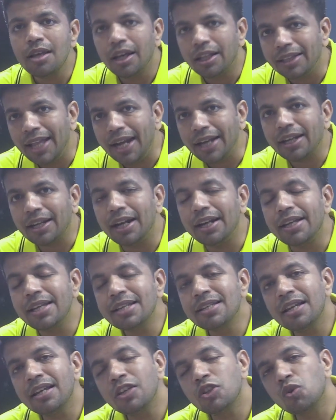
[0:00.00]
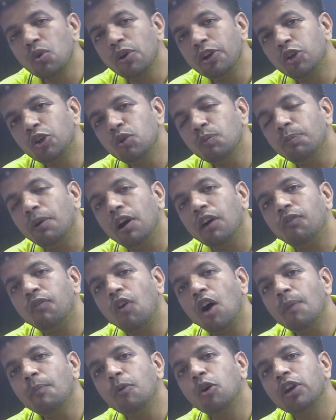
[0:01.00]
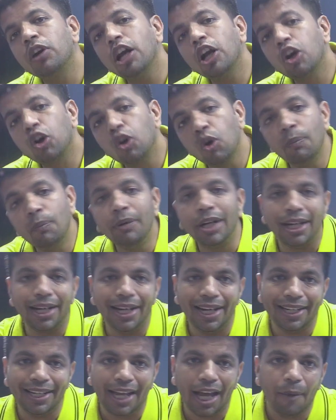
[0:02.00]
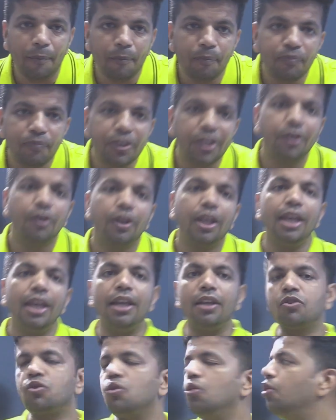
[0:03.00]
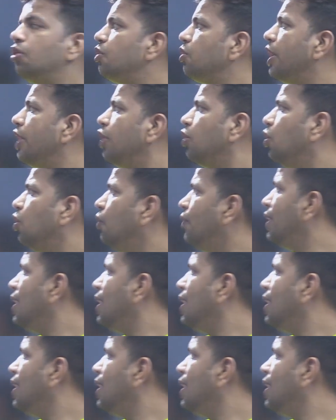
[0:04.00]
that condition is going to perform on a grouped data. Okay, so you can go with the